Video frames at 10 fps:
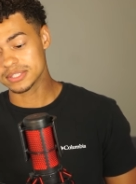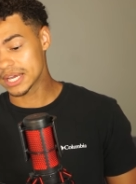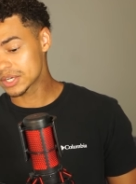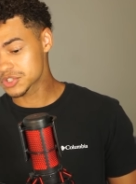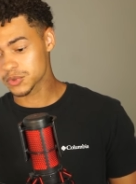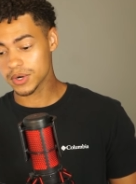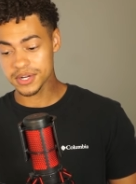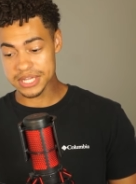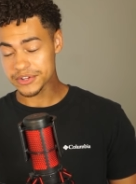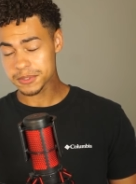Daniel
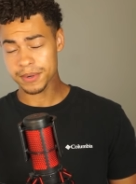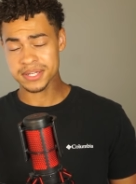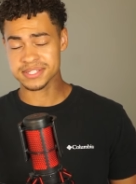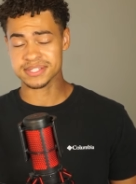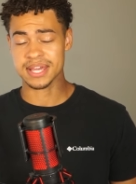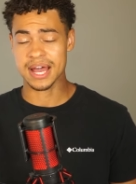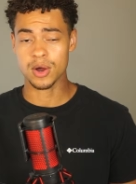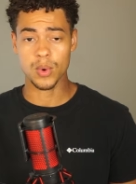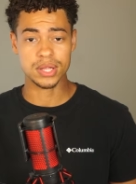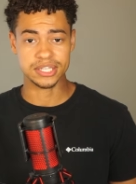Suarez, I was surprised to see
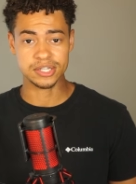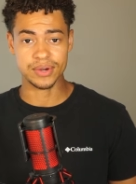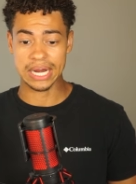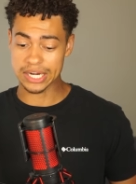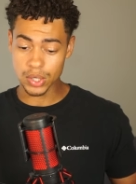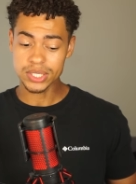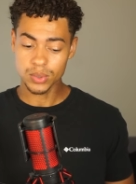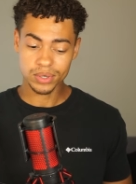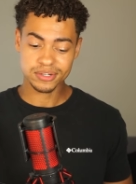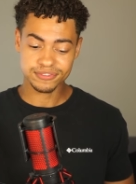how well he ran. I know he
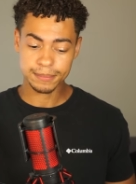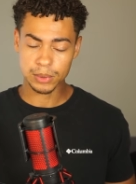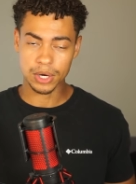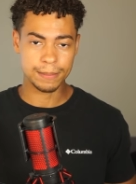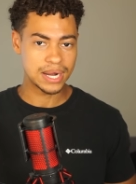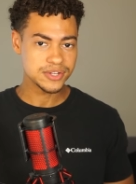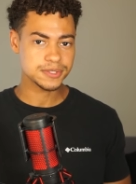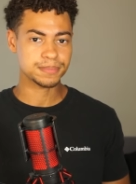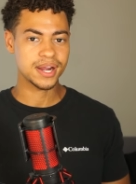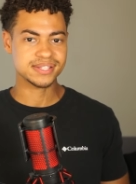won in February, but I was
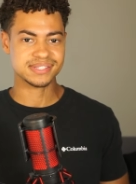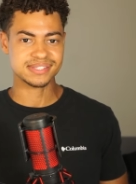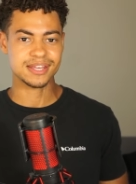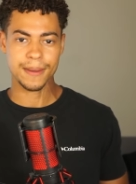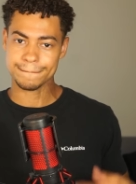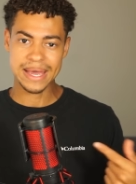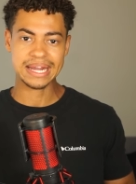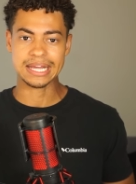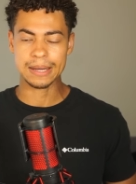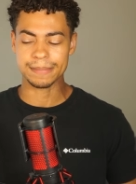surprised to see him
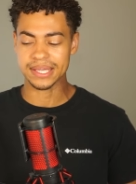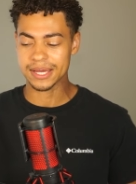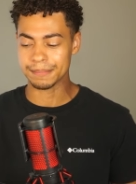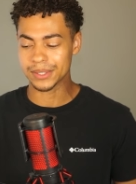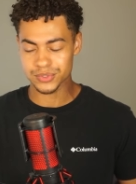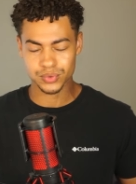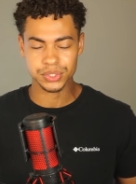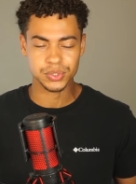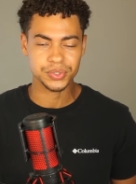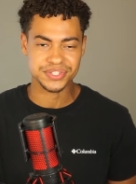back it up again. But it was
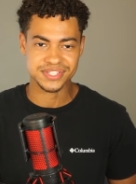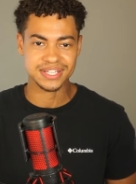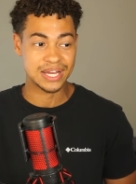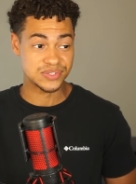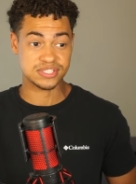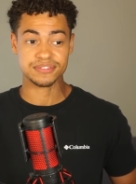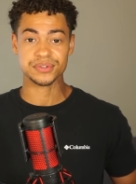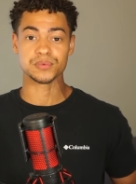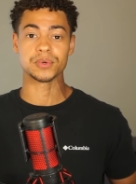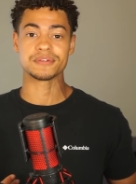really cool to see, and I was
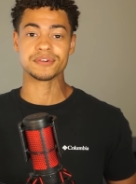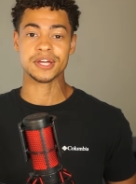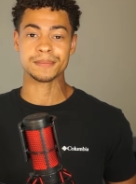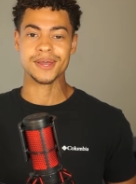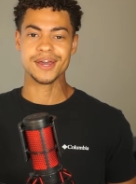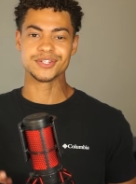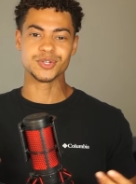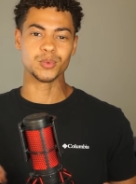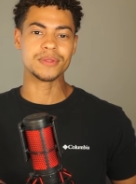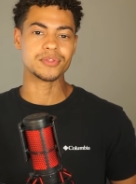definitely rooting for him
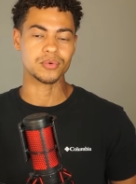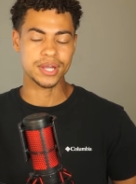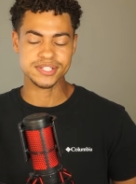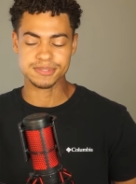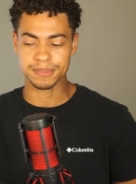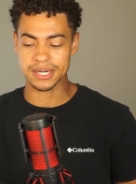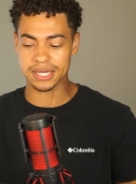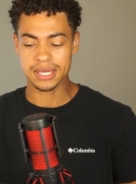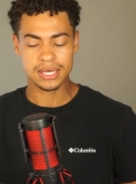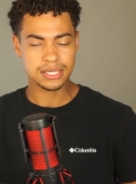to win the race. But
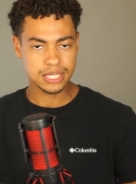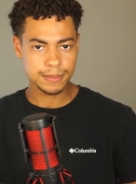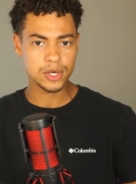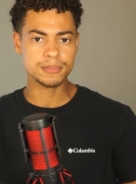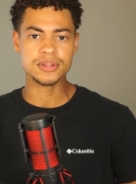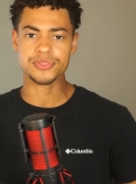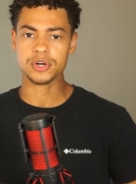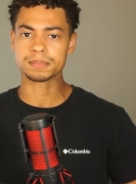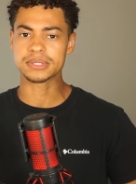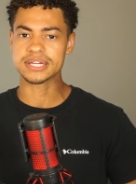uh, coming home in
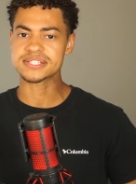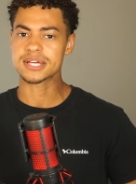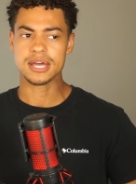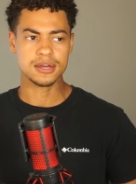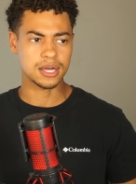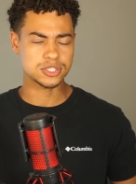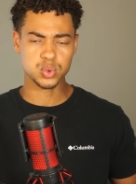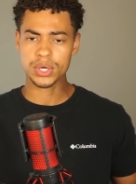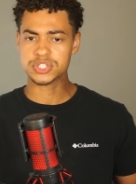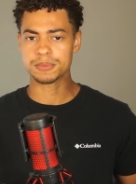third place, uh,
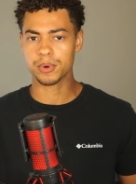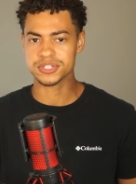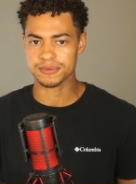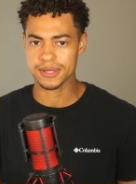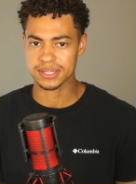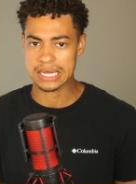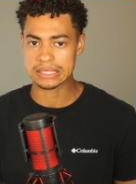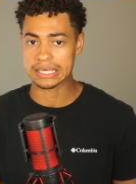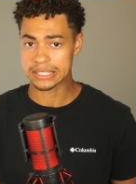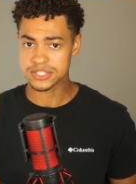twenty-two points above the cut
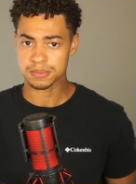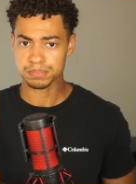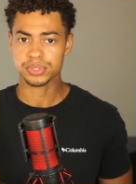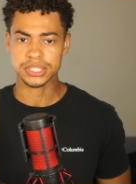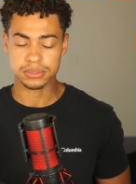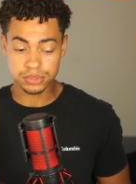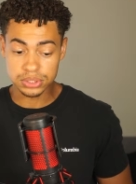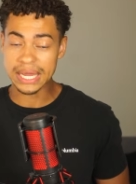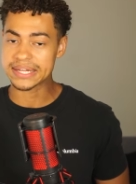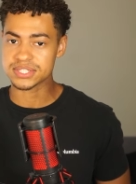line is a pretty
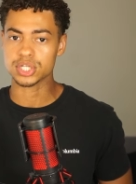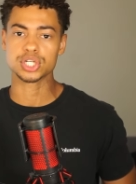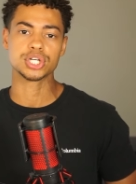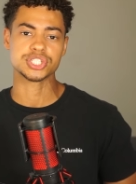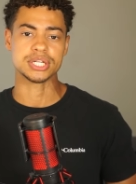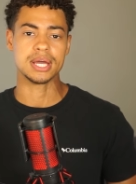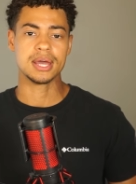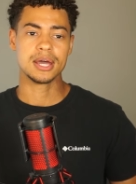nice cushion.